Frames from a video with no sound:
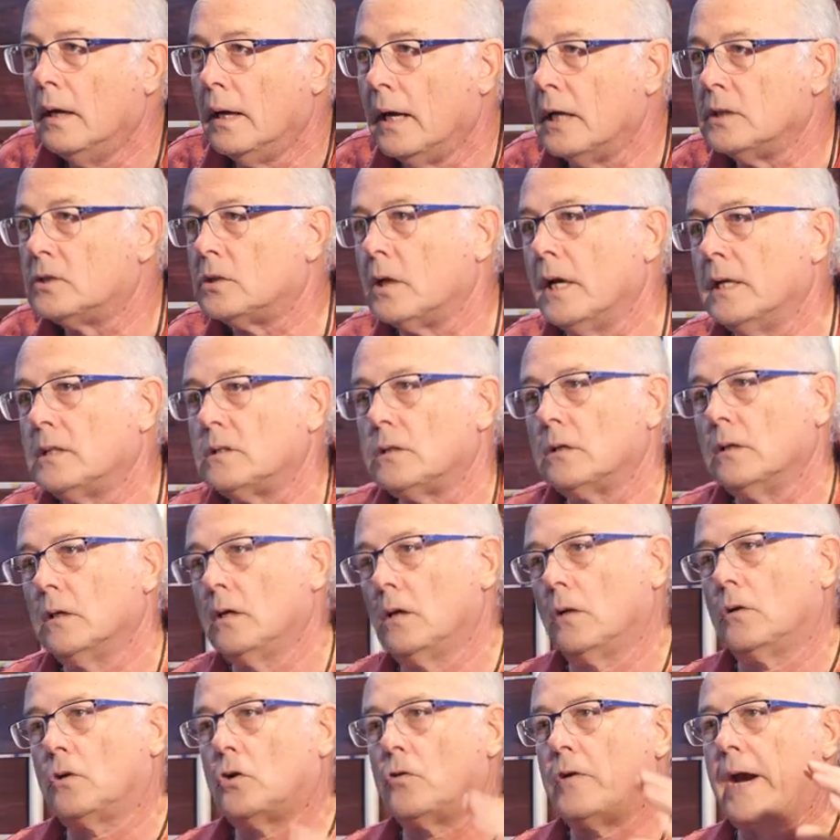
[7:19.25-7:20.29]
It's it's
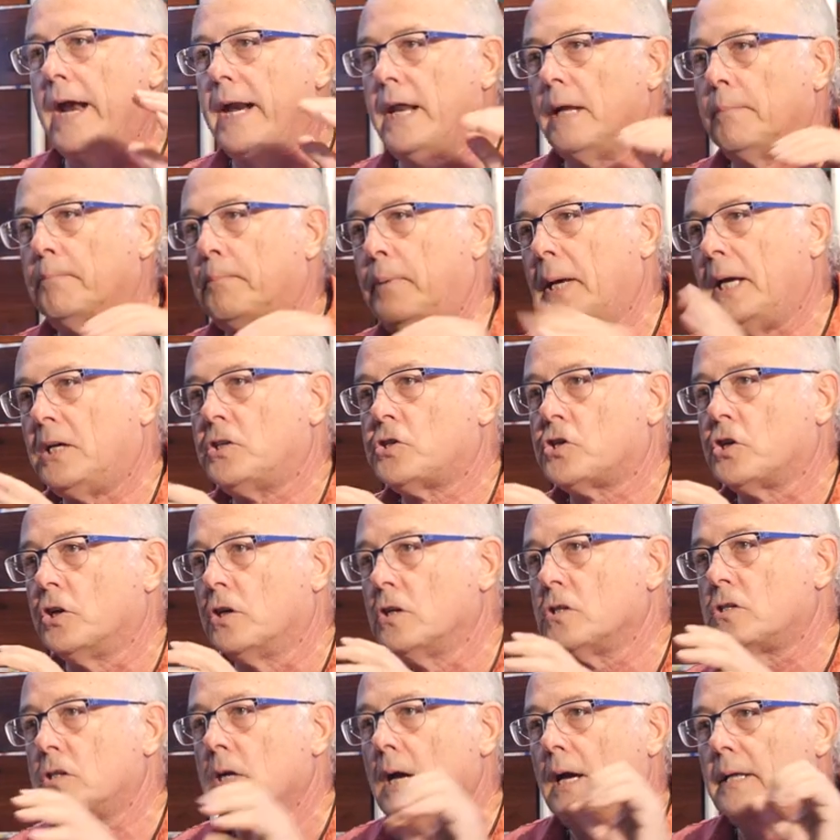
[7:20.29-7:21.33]
creating
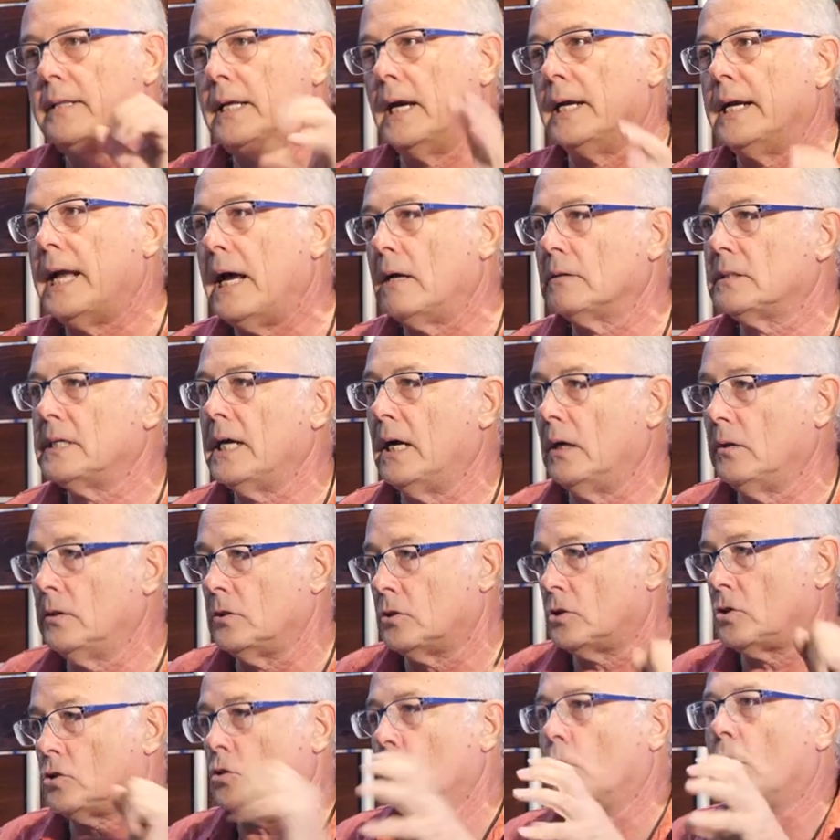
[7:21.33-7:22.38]
pictures that now tell the
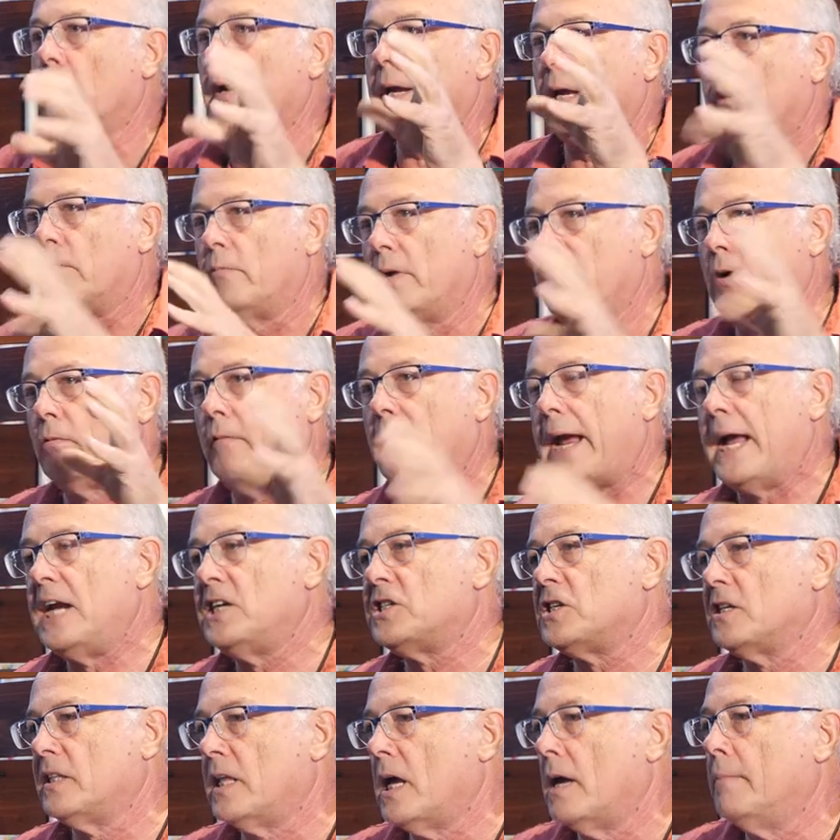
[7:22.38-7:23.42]
story and
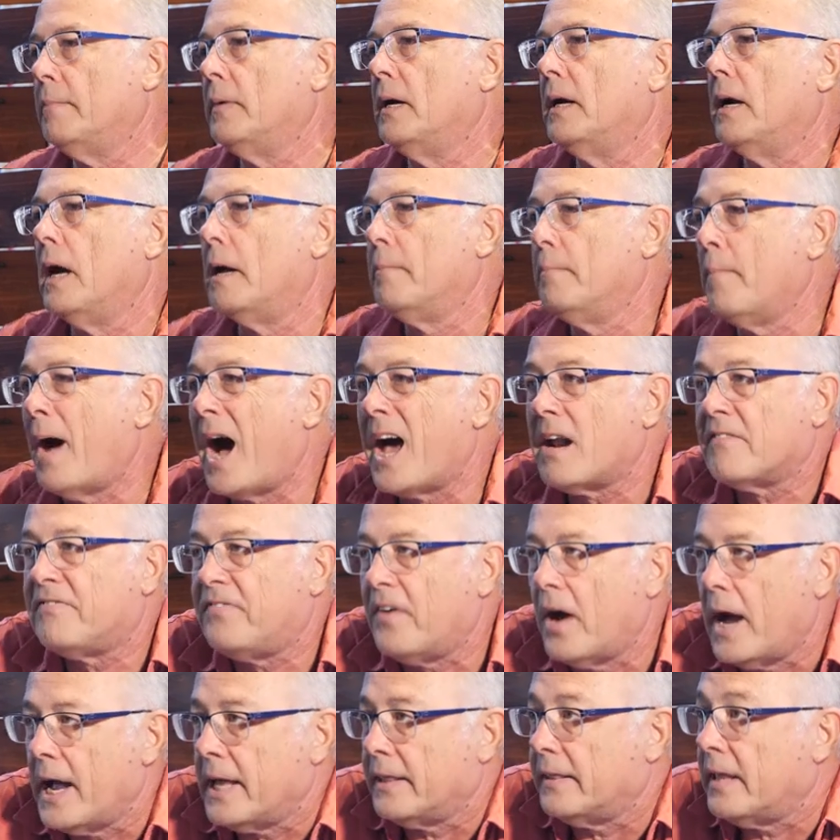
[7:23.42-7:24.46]
rearranging them and
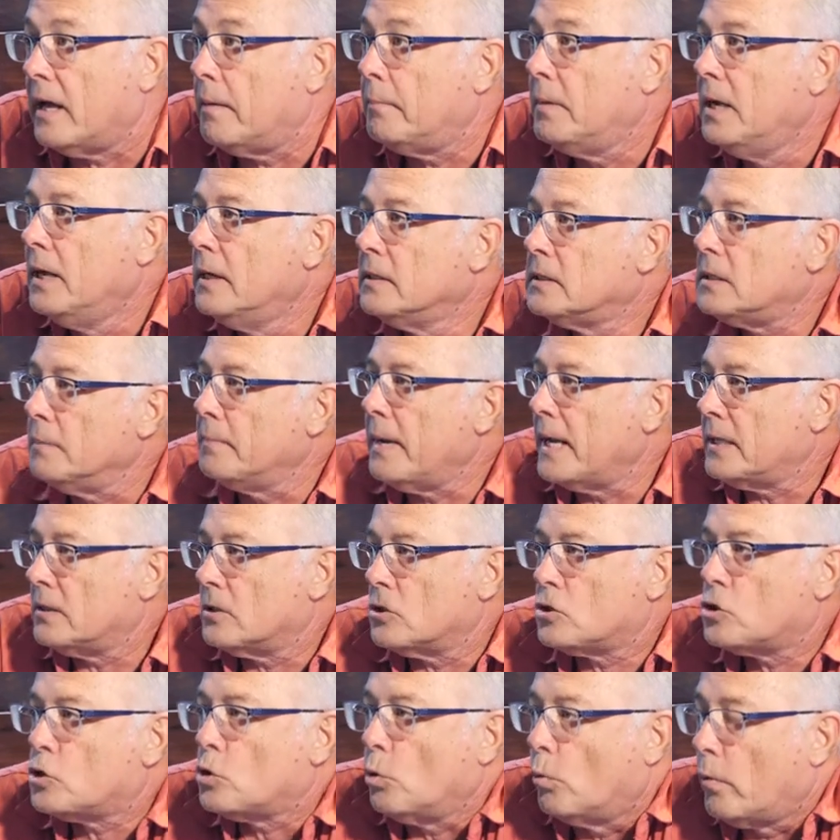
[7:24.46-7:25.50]
modifying them to make the
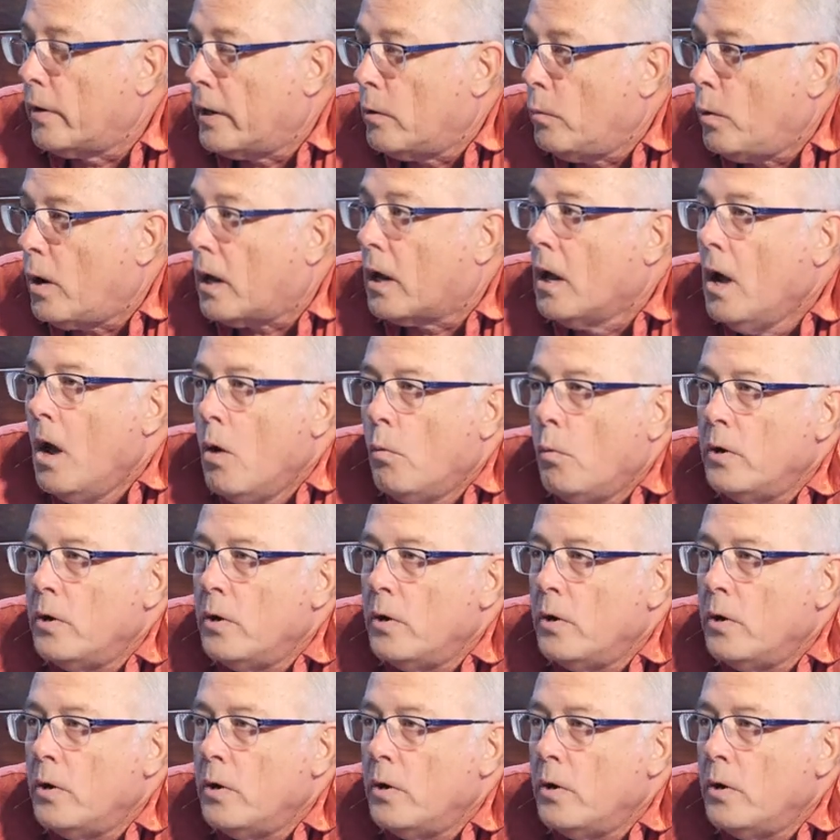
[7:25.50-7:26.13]
story work.